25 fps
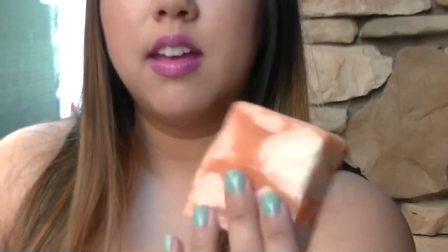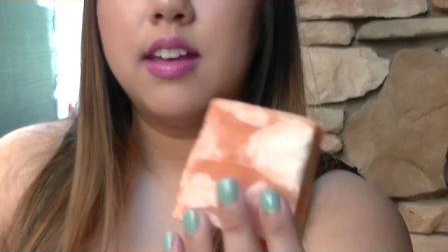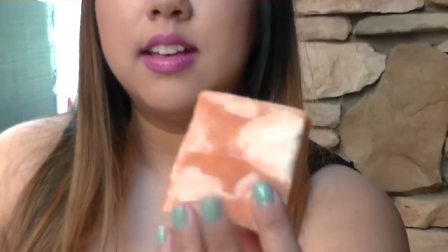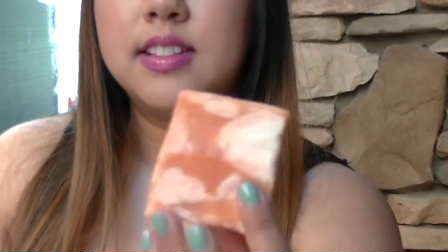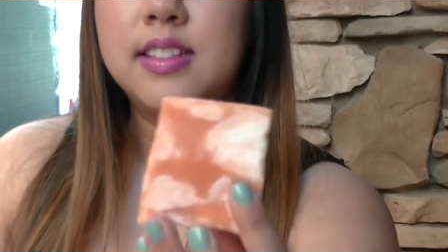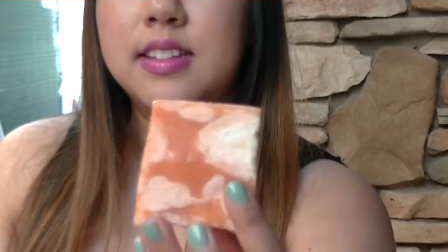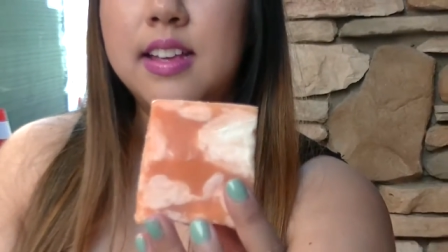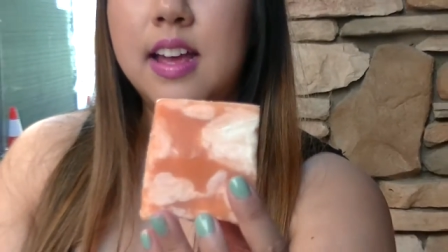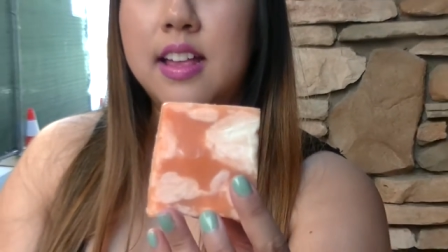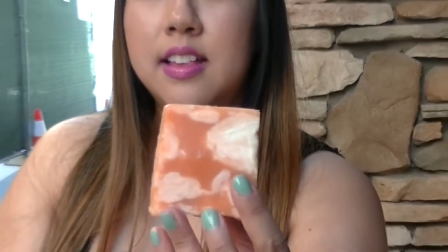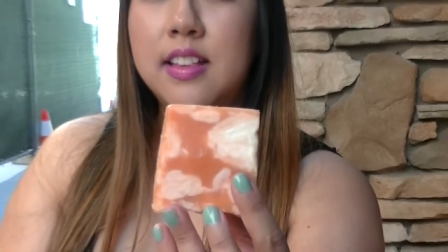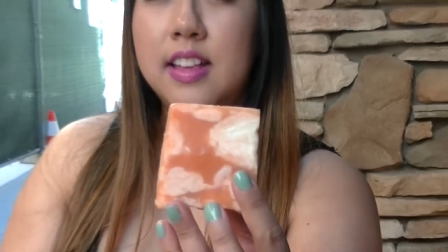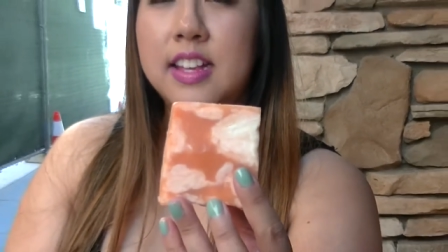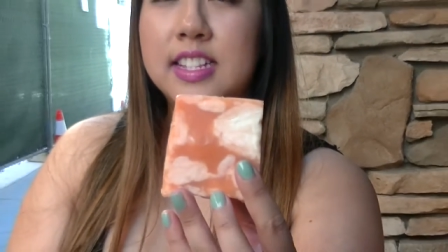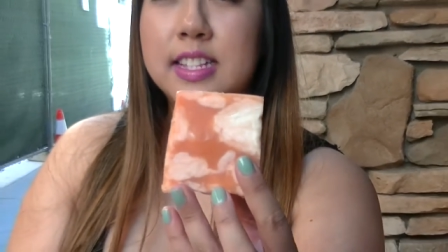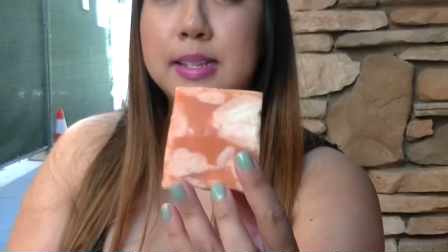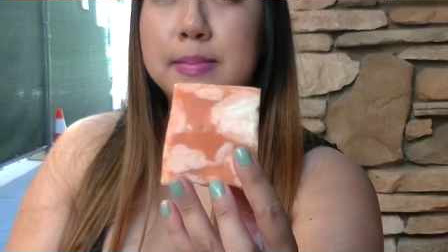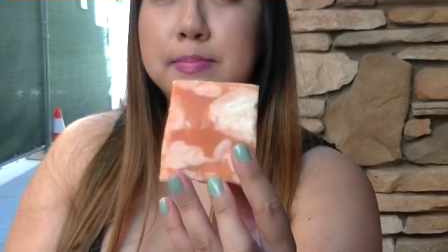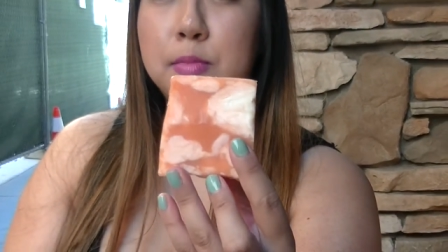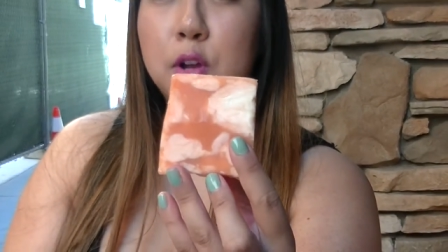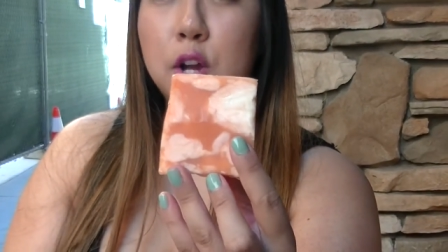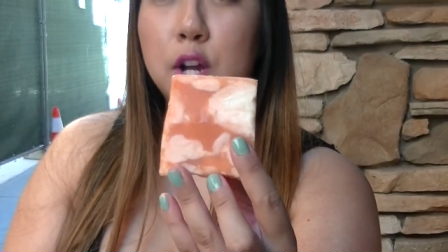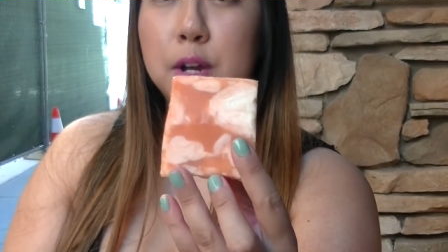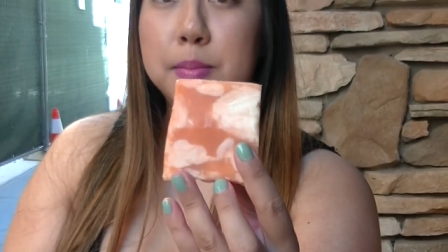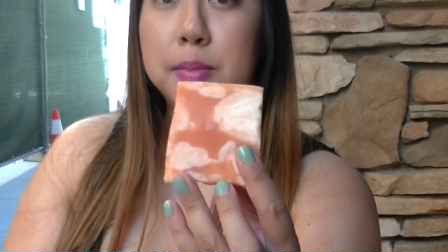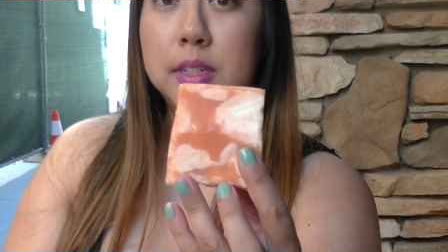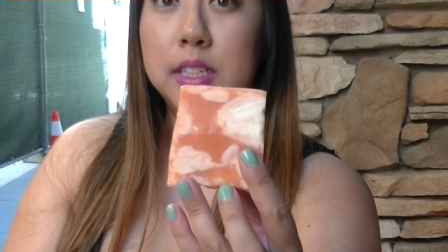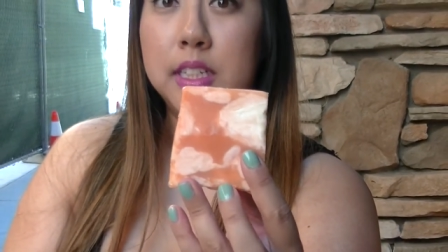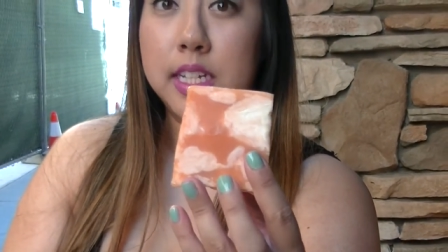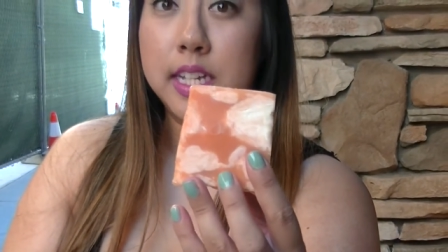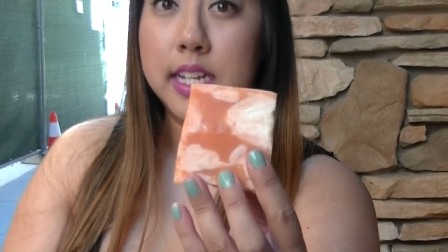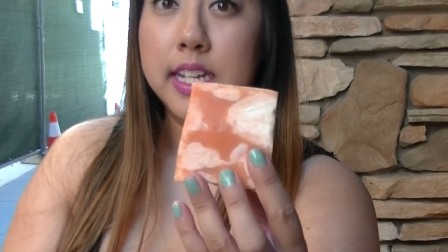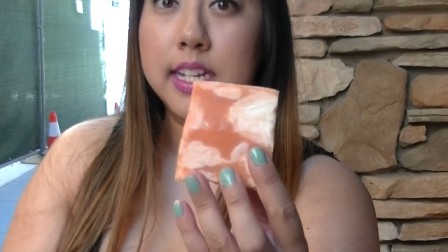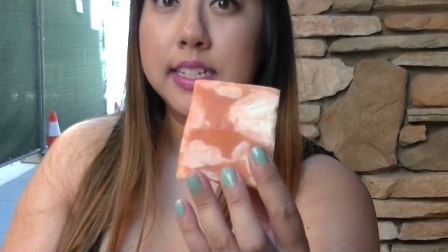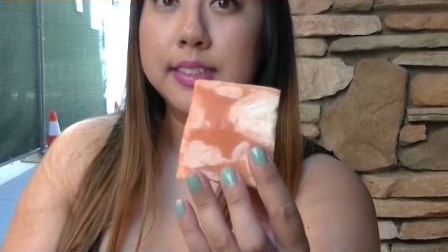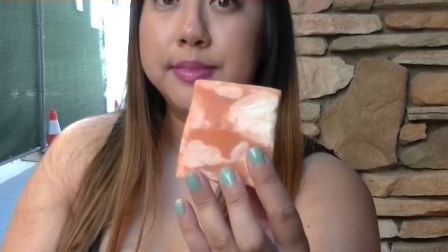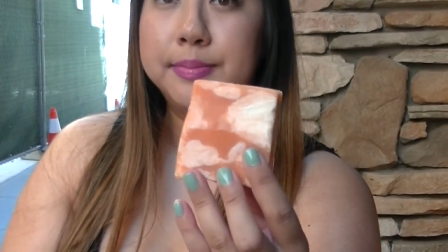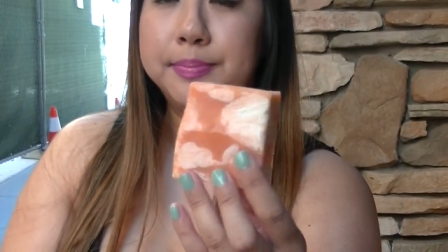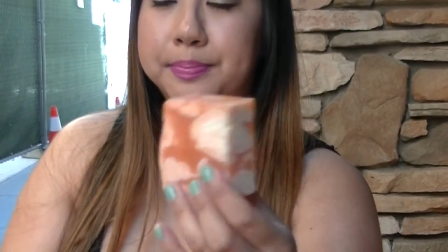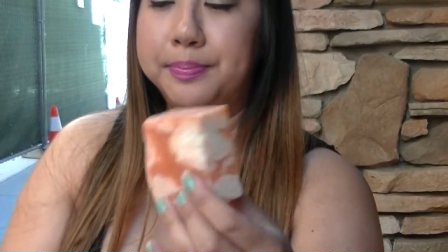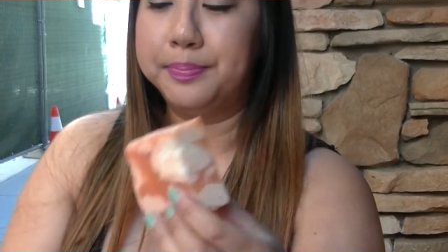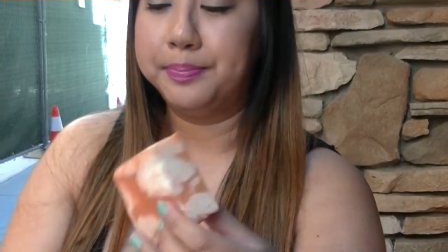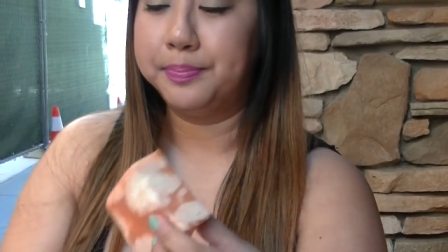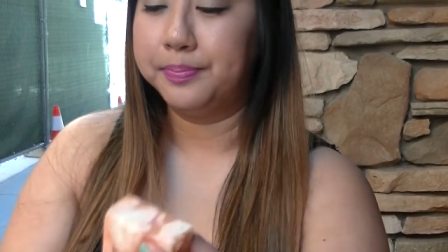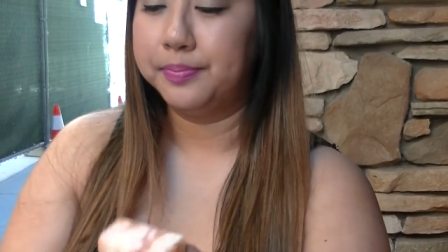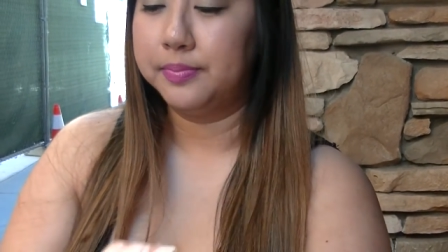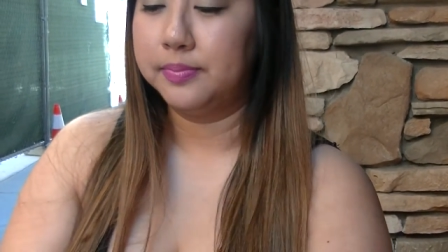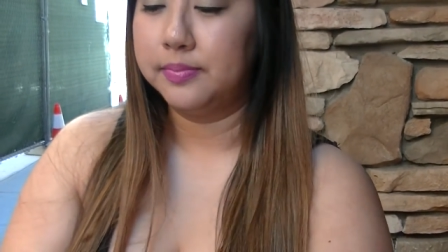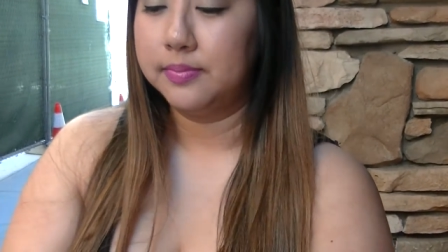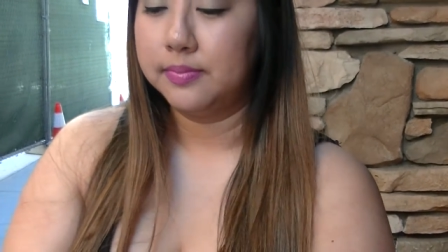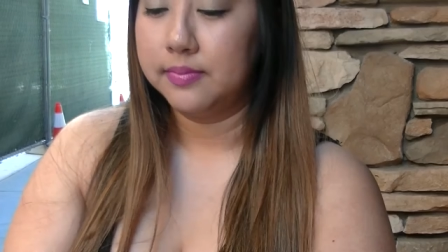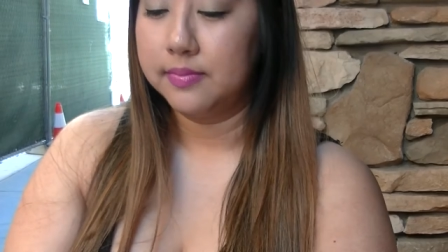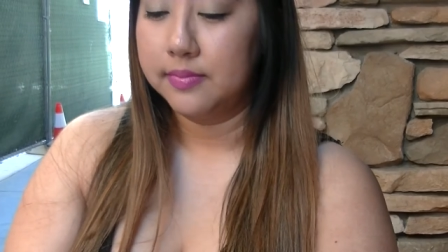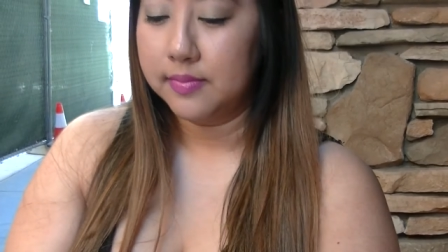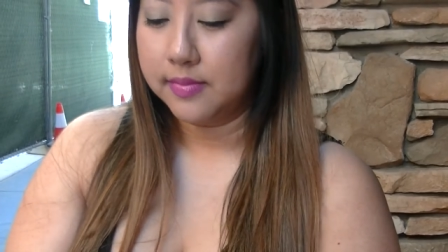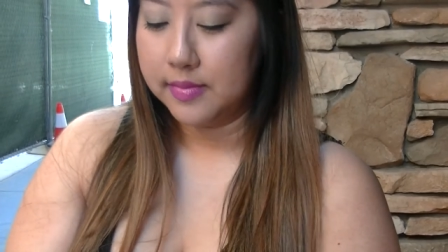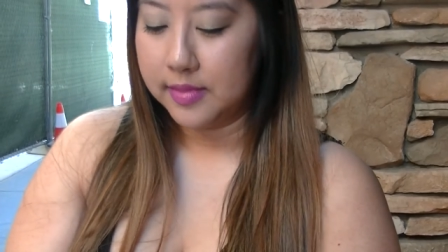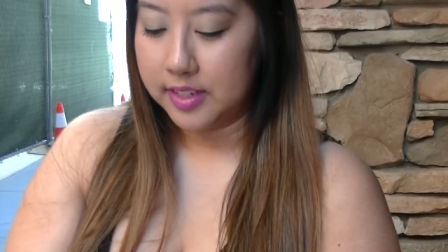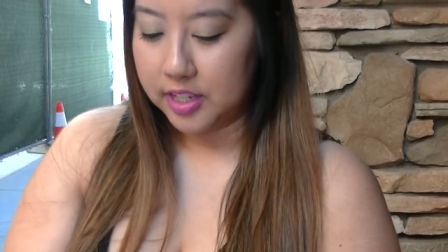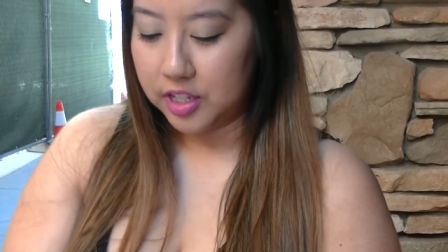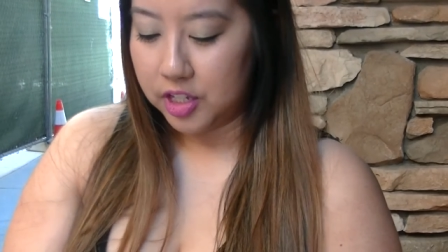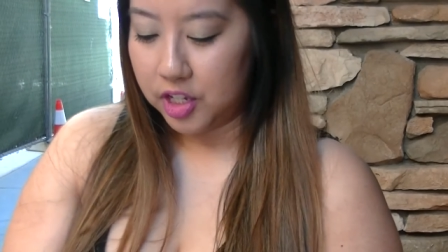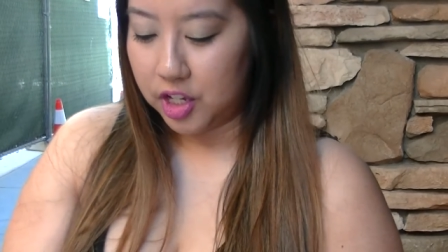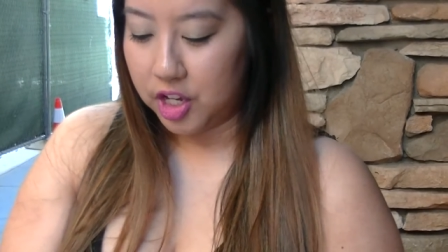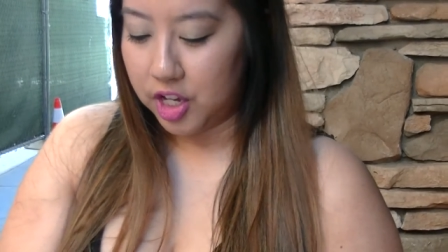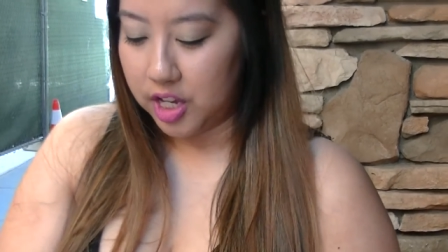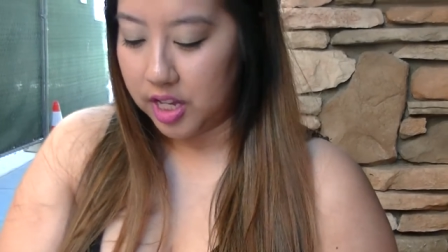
It's got like some marbling. What's